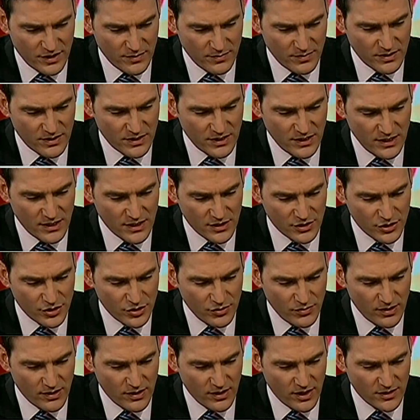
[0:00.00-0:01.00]
the CBC
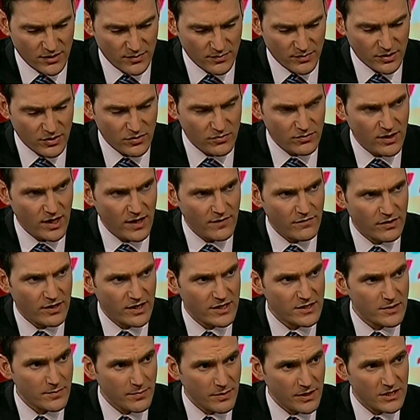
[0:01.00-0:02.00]
issue, and not to be too
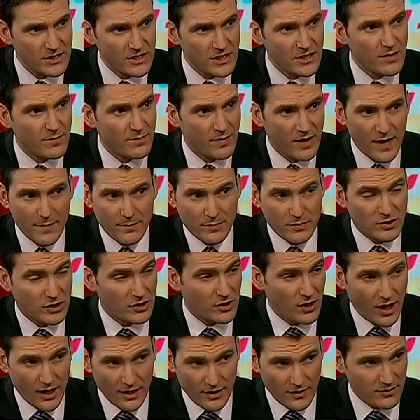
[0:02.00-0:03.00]
navel-gazing, but it's in the papers
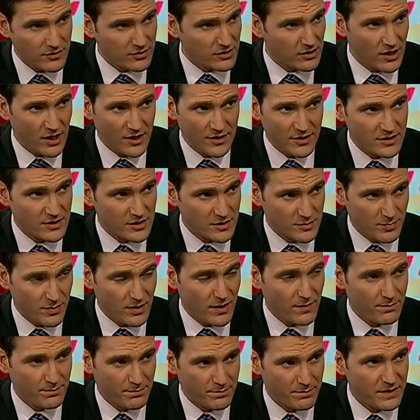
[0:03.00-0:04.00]
a lot. There's a lot. This has
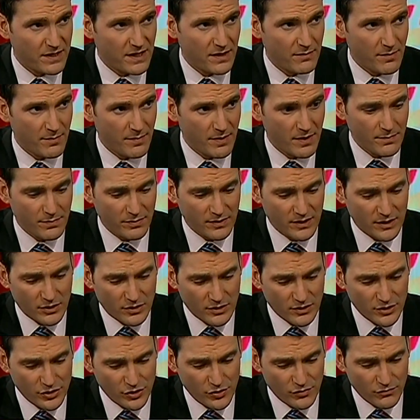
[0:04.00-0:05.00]
become a big
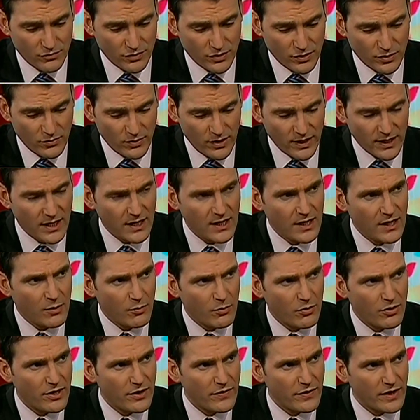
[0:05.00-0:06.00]
political issue real quick.
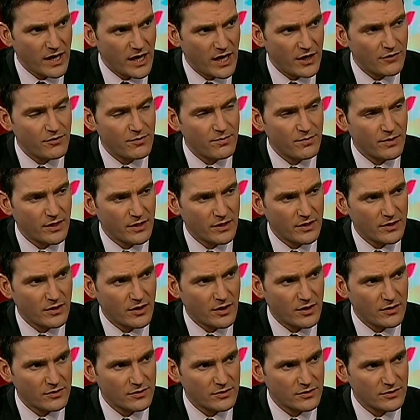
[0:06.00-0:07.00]
We're hearing $100 million
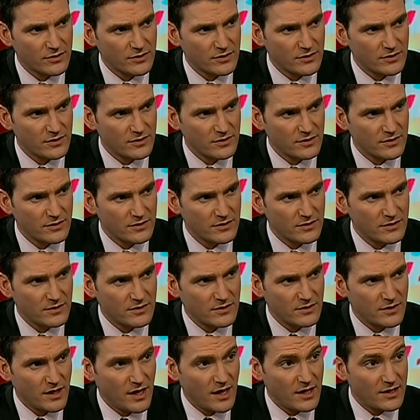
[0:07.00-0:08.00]

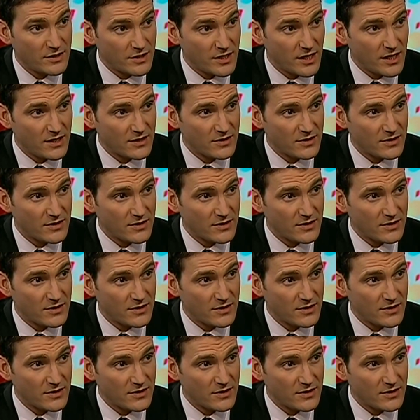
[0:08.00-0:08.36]
in